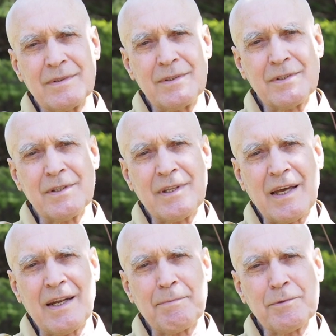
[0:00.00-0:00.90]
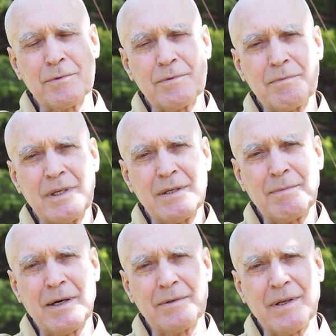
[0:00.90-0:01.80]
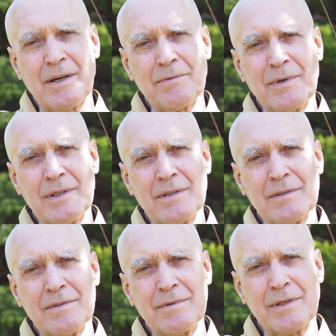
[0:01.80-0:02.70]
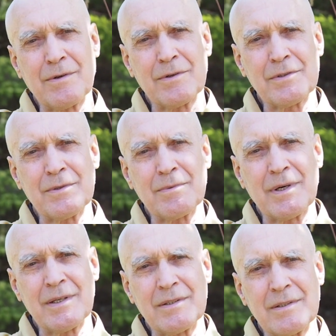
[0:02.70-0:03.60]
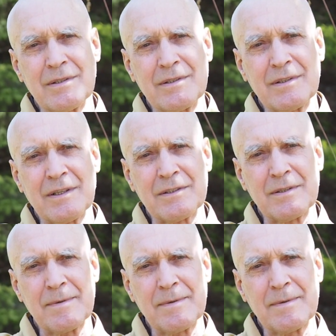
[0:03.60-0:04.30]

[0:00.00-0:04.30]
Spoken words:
usually that happens with me about halfway to 3/4 of the way into the session.